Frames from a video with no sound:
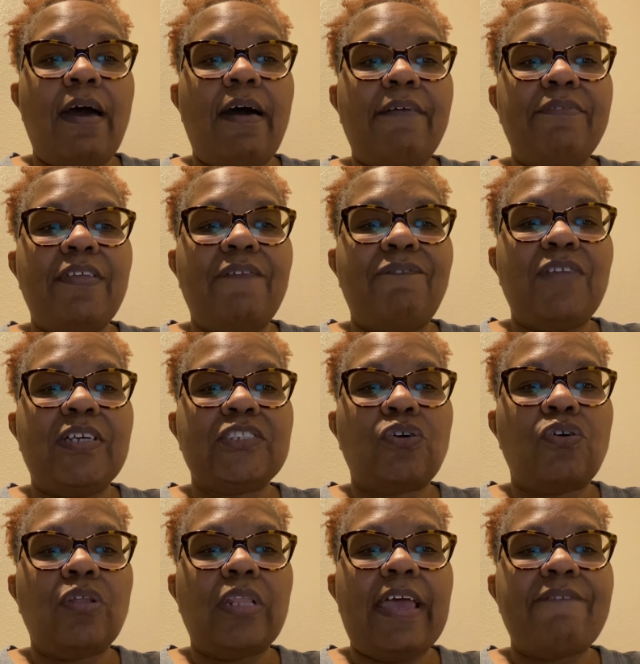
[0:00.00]
of the
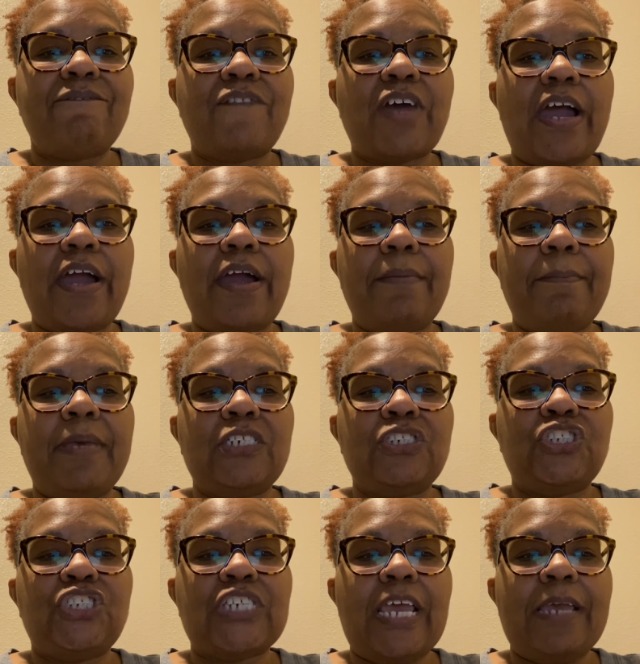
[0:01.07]
physical
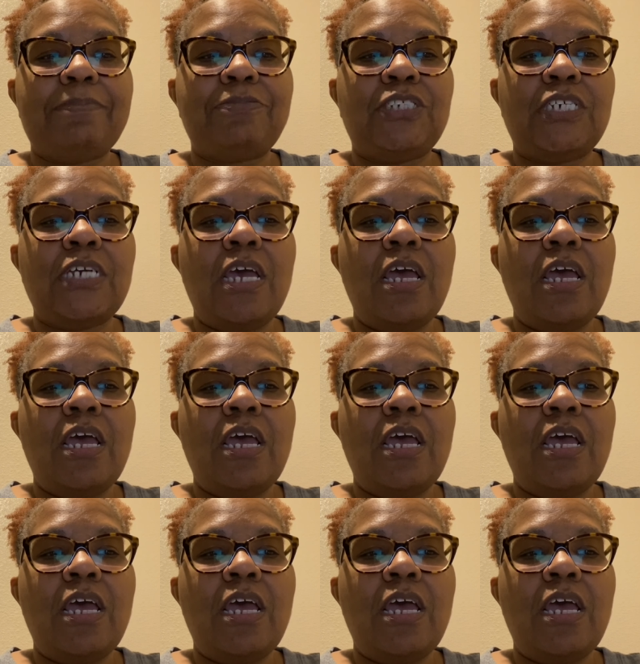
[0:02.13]
environment shaped